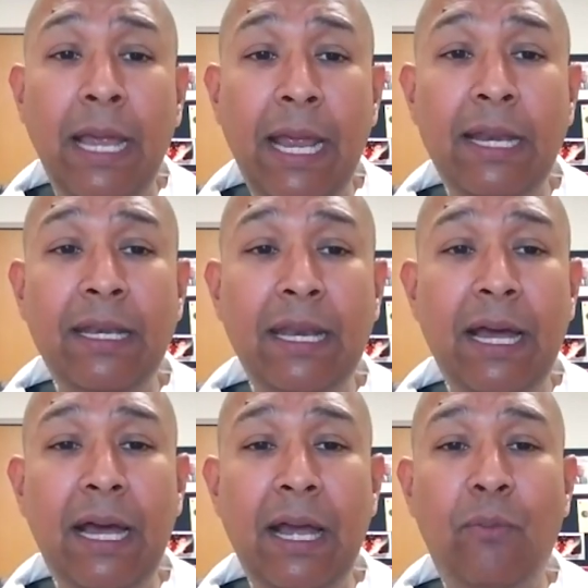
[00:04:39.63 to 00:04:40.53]
And
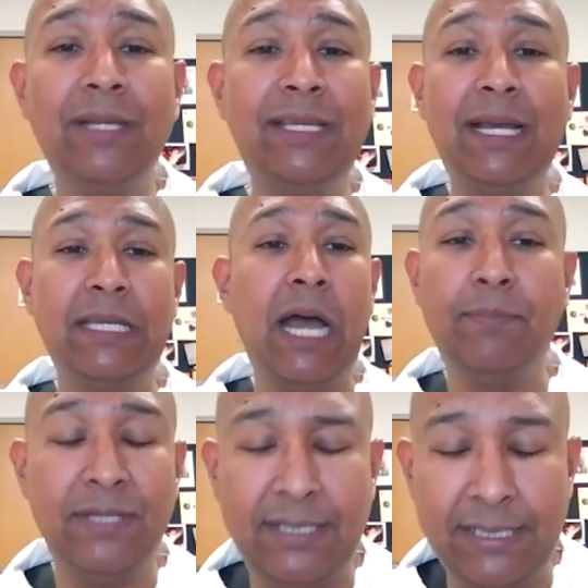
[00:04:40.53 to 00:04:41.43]
I want to take a
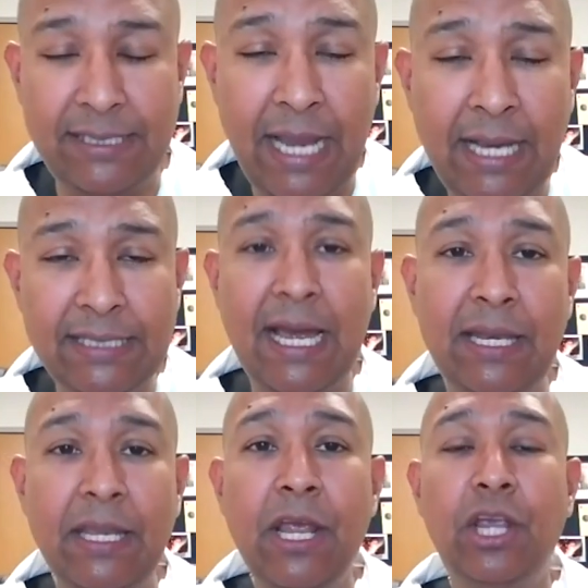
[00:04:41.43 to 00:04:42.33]
time just to say is
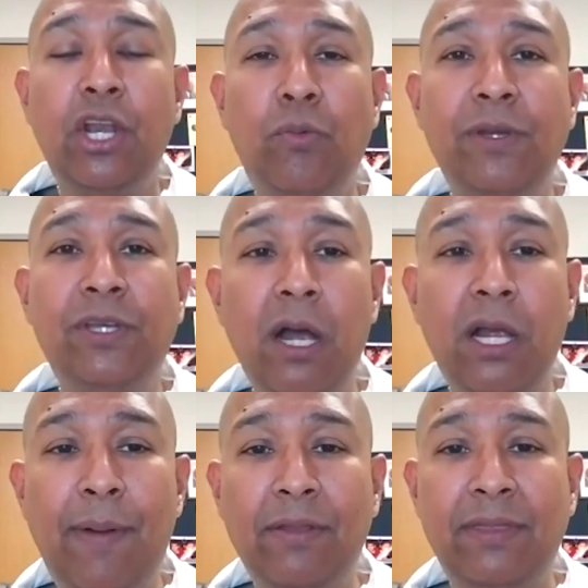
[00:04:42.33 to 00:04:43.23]
that, when we
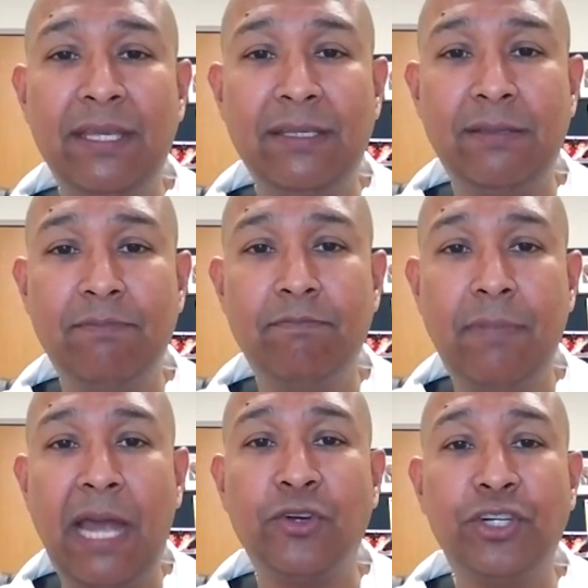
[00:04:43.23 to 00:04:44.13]
talk about this
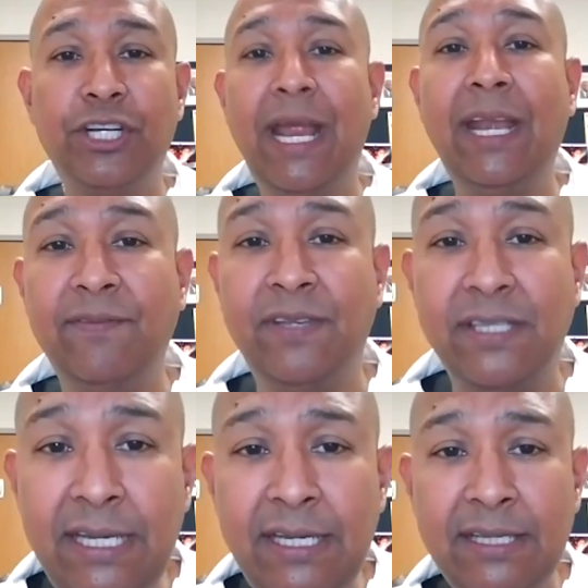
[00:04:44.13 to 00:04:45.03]
heterogeneity of
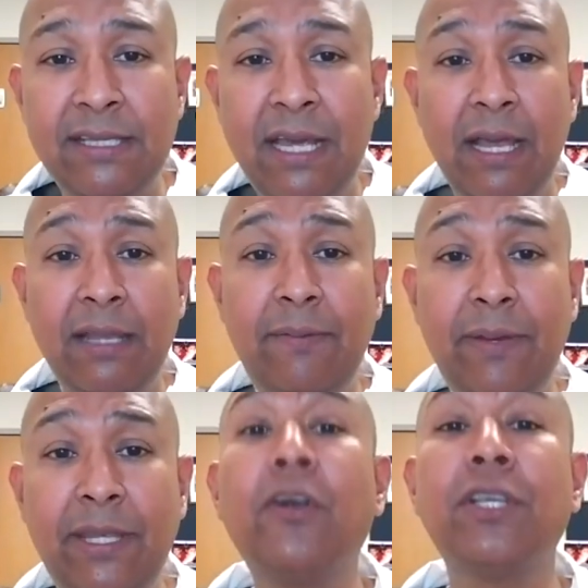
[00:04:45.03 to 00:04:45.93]
disease,
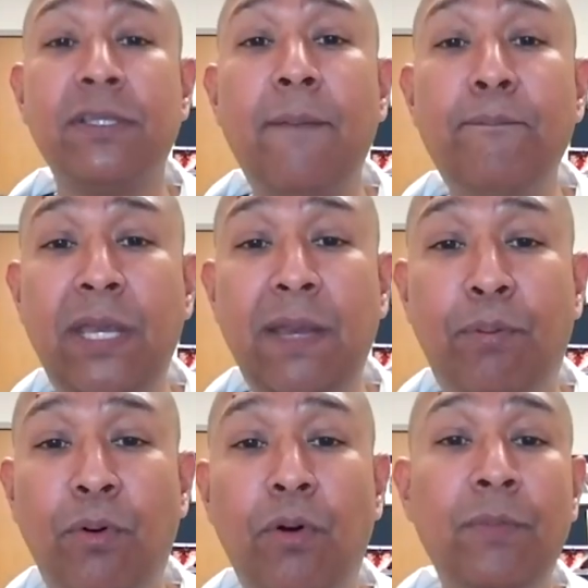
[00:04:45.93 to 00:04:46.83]
there are some
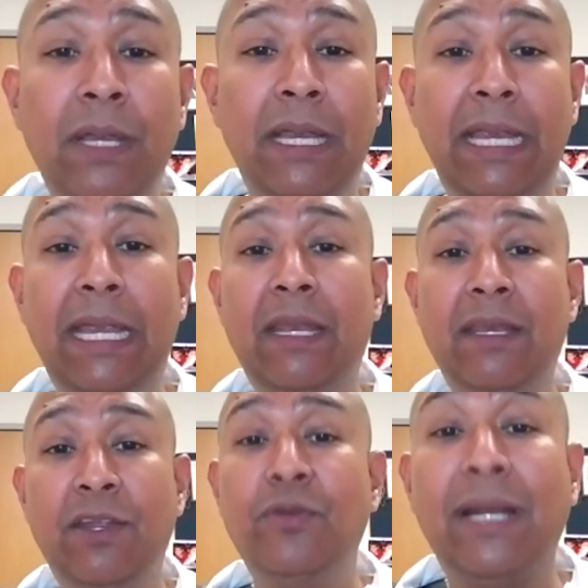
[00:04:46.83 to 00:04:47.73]
people
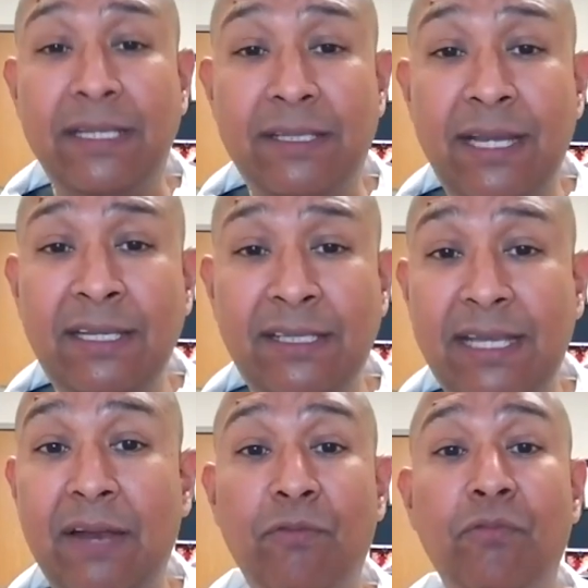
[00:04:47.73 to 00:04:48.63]
in the United States
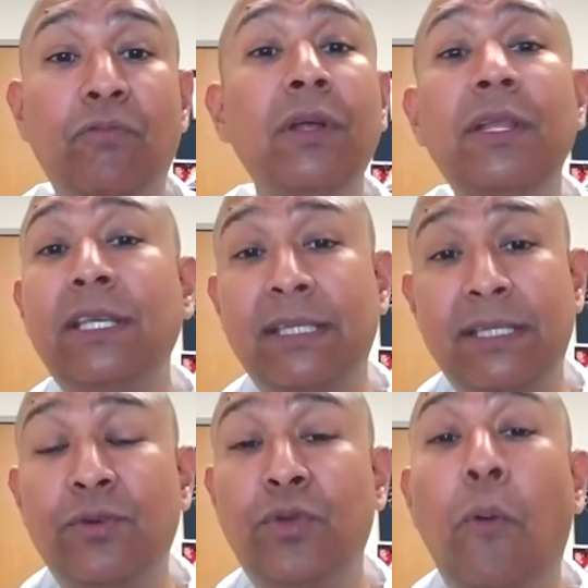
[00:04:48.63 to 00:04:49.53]
that really
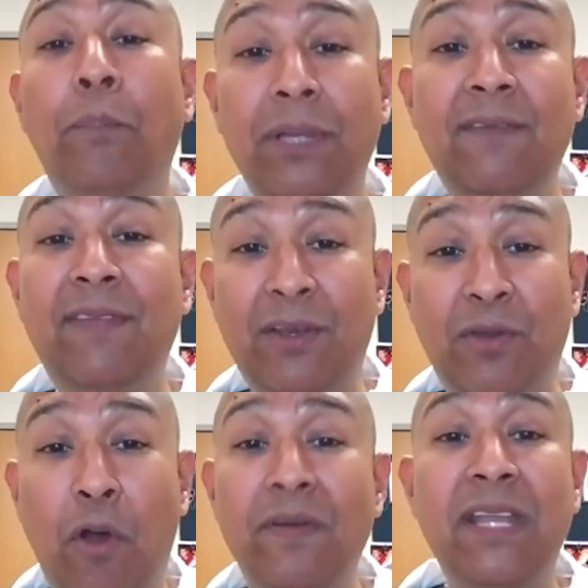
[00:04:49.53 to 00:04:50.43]
still don't believe
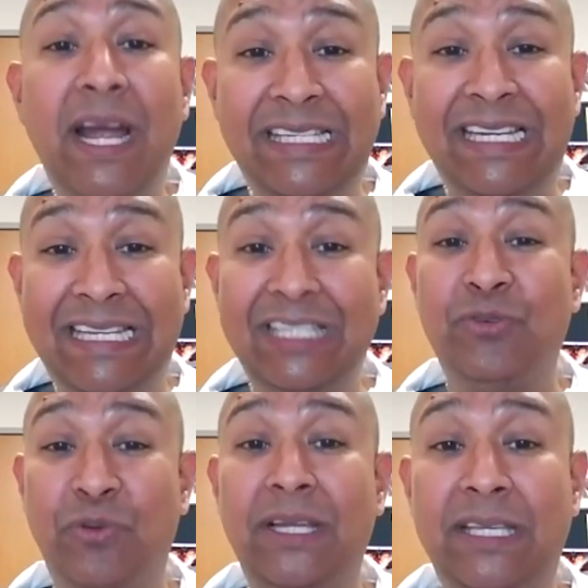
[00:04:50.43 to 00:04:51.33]
that COVID-19
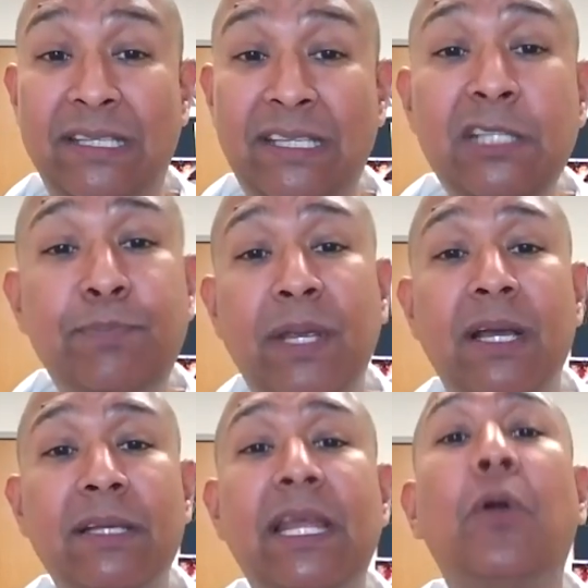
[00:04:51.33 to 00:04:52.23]
is really a disease
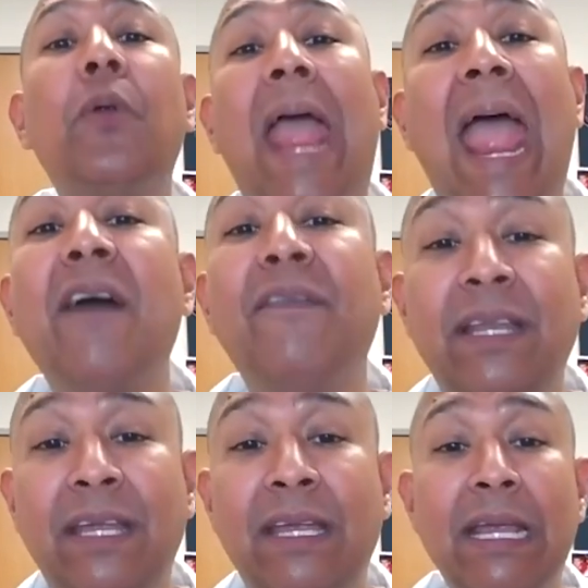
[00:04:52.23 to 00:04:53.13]
because they don't have
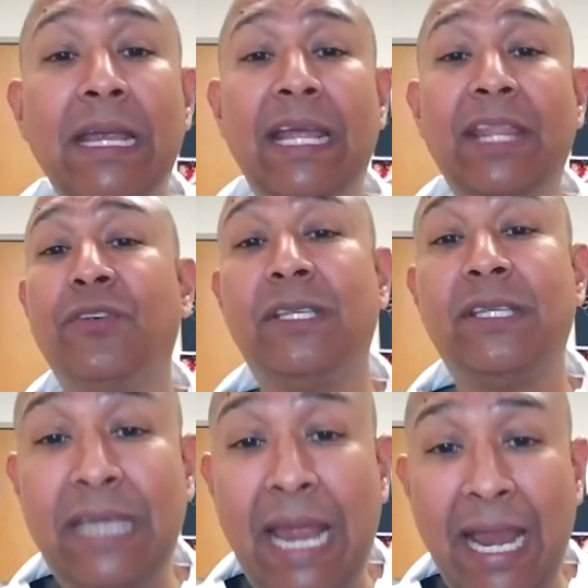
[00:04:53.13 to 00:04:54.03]
any in their
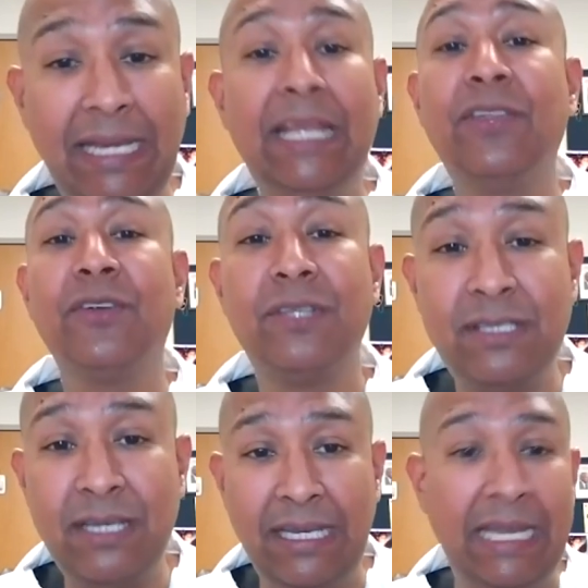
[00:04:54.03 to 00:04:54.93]
state, in their
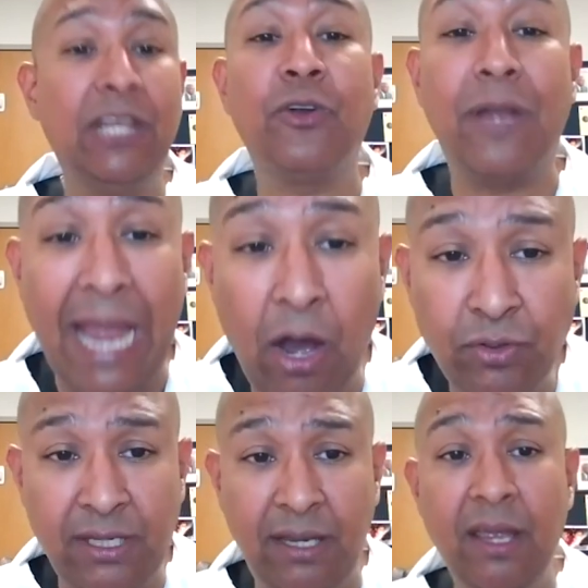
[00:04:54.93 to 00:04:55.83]
city, in their
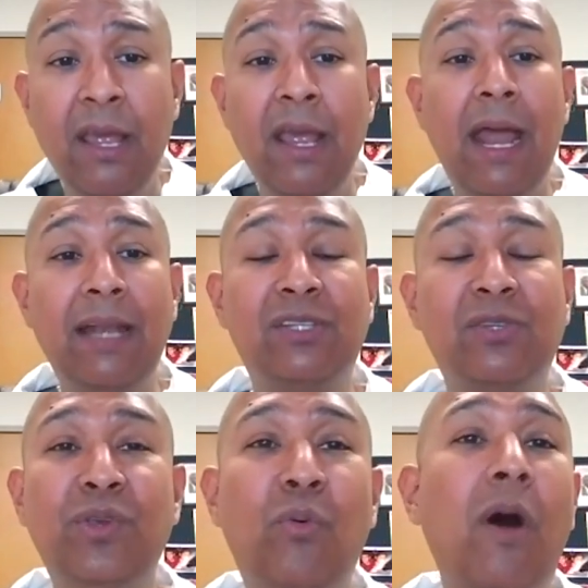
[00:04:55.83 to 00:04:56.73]
county. And it's
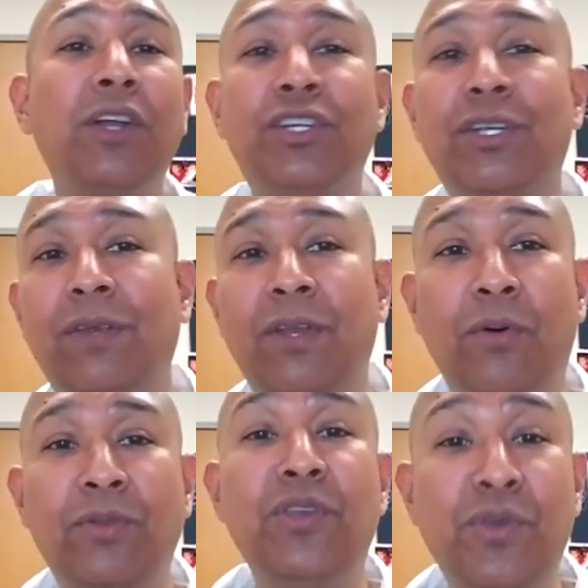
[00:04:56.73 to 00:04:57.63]
when you watch,
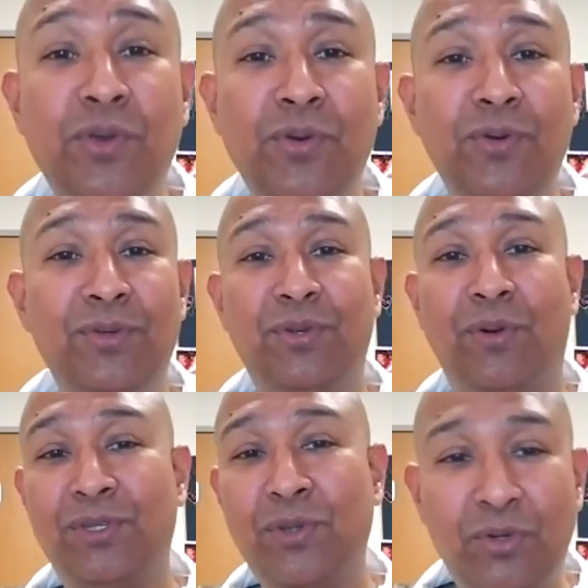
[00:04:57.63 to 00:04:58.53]
the news
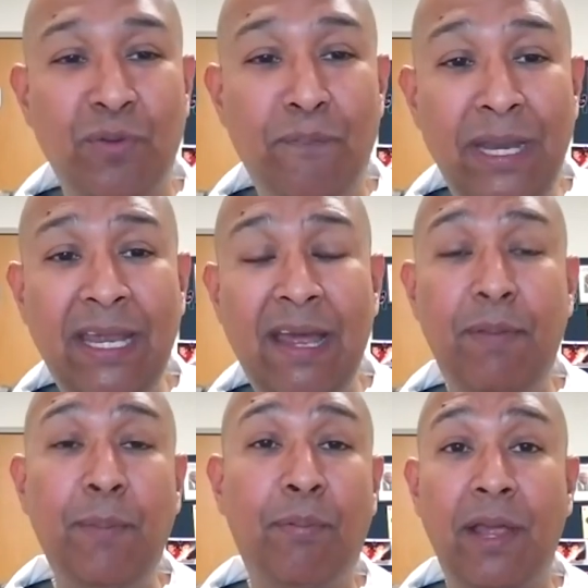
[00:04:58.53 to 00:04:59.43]
or social media
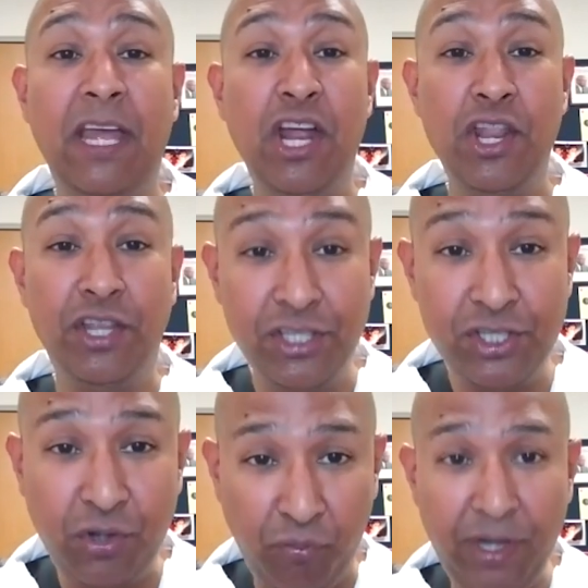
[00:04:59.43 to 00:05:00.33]
and people are like, this
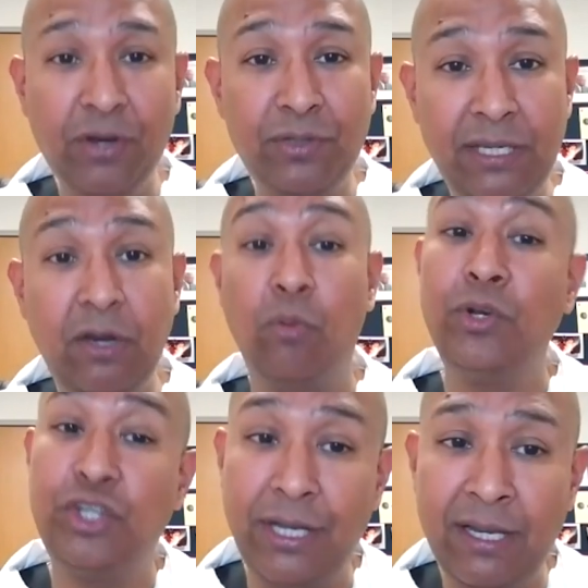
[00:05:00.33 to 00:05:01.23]
is the real deal,
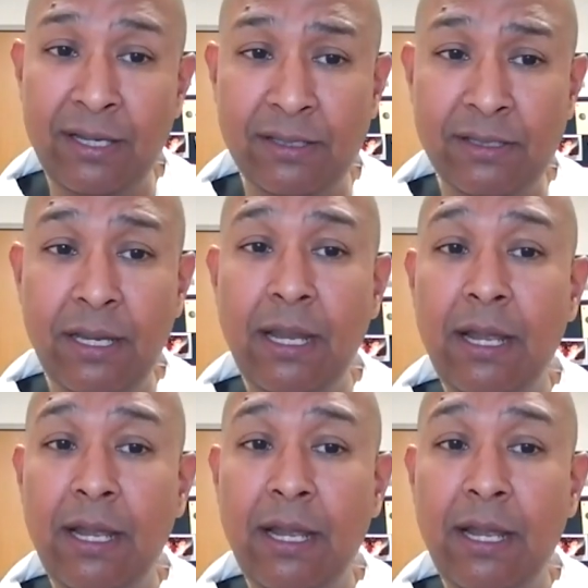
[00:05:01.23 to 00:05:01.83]
which it is.